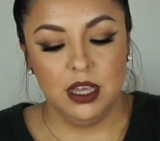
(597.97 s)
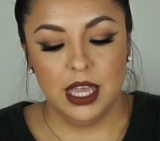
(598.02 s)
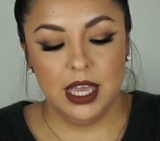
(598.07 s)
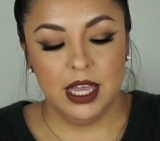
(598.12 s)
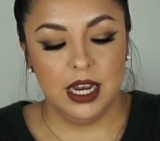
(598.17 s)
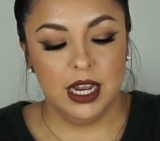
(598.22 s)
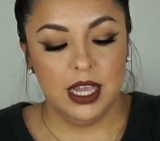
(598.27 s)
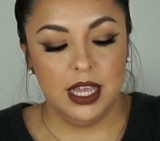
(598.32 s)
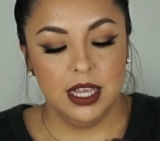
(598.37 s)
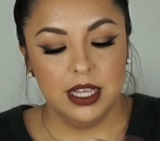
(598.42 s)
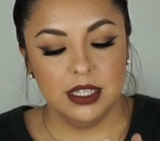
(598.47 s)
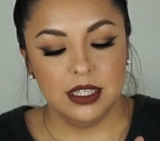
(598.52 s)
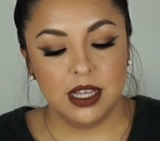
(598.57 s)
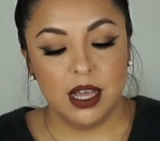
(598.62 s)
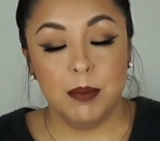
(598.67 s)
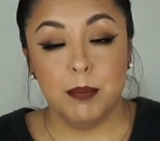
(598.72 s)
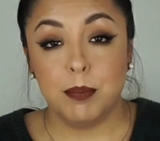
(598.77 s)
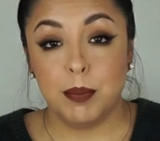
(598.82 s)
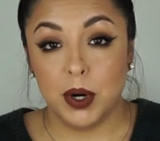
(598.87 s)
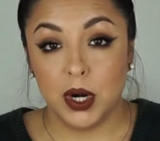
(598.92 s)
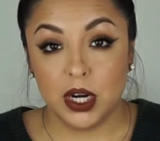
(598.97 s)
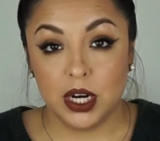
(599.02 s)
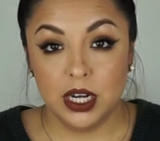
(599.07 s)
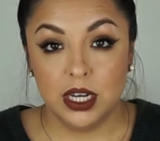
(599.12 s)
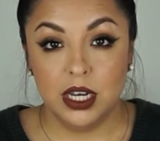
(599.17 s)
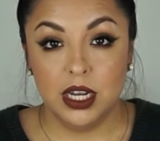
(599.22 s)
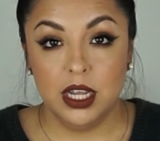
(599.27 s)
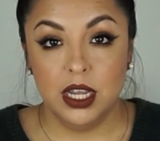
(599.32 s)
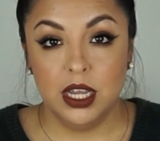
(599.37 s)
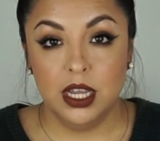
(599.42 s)
It is a
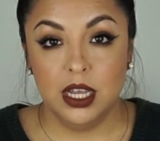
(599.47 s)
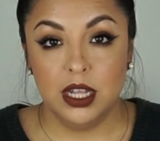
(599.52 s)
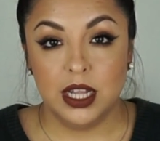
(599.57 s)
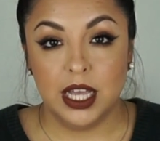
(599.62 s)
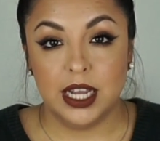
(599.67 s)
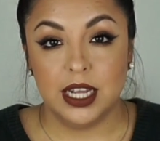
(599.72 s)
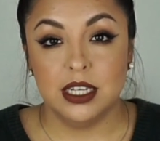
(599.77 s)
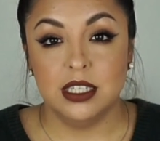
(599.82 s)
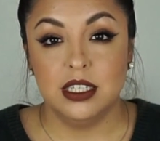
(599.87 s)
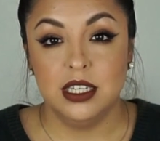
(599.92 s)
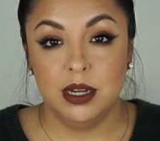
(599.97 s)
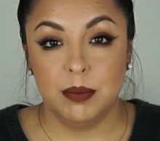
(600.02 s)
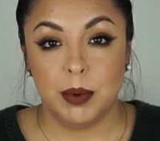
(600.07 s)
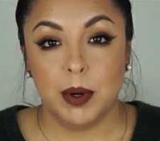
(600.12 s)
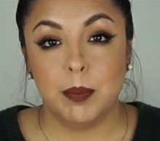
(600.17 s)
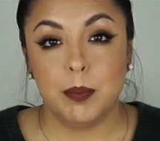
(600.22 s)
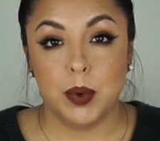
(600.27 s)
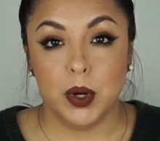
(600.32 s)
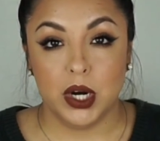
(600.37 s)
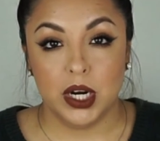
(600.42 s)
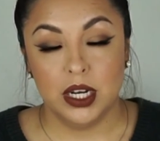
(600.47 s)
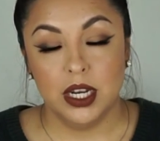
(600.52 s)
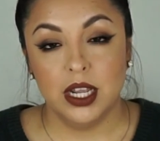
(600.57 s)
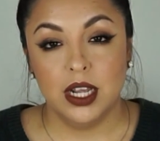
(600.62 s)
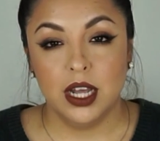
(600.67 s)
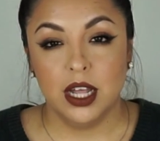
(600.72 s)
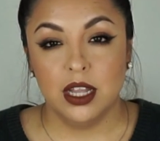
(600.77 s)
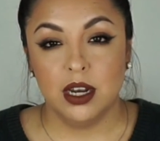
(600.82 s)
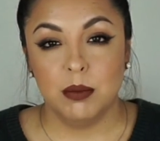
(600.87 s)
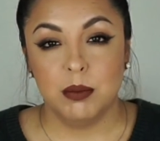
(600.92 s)
burgundy, like a deeper burgundy
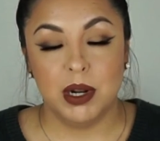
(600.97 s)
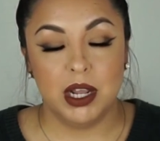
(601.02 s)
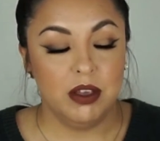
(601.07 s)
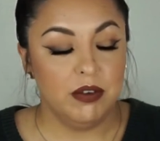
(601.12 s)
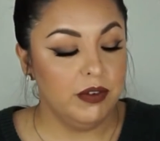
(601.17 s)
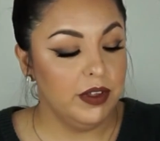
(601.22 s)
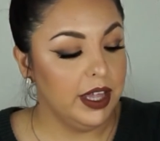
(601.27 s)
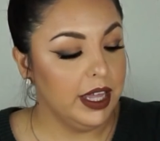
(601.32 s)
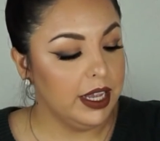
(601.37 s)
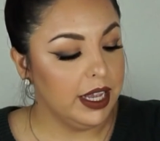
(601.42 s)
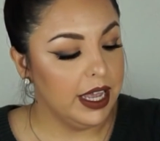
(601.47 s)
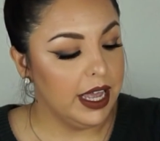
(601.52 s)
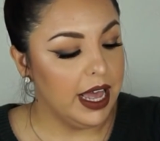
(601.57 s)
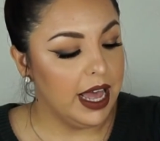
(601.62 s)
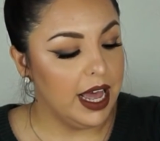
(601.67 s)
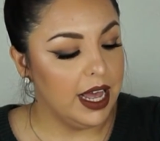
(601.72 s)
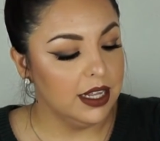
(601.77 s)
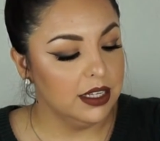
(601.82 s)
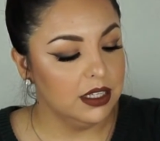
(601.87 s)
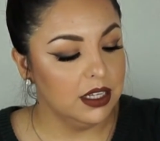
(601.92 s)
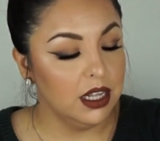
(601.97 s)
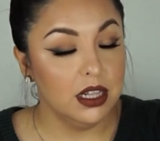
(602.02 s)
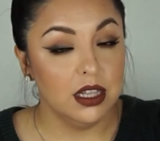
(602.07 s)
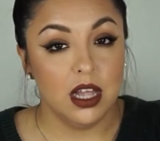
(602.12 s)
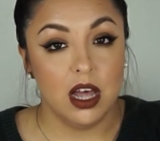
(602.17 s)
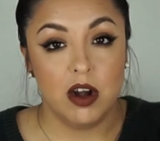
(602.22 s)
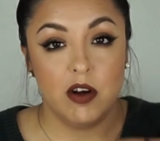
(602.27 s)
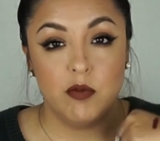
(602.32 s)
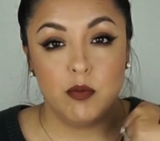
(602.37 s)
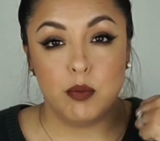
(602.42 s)
color, but I feel like it has a
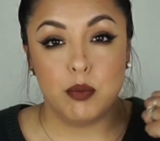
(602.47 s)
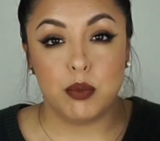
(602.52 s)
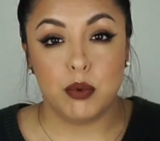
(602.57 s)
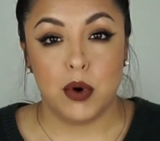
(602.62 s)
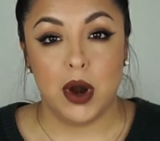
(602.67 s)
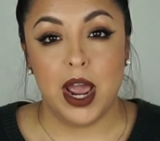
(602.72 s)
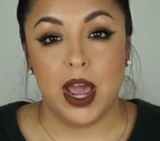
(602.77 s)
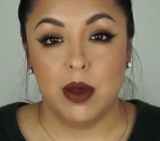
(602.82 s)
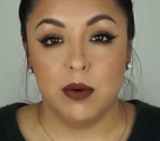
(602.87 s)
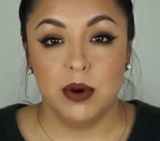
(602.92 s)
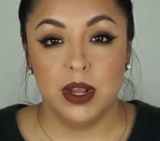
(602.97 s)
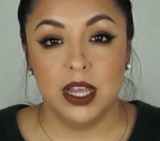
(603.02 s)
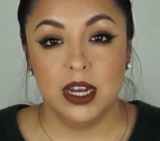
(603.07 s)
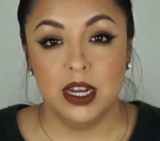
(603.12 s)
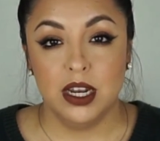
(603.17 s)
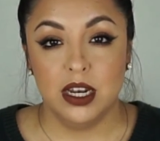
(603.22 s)
lot of brown in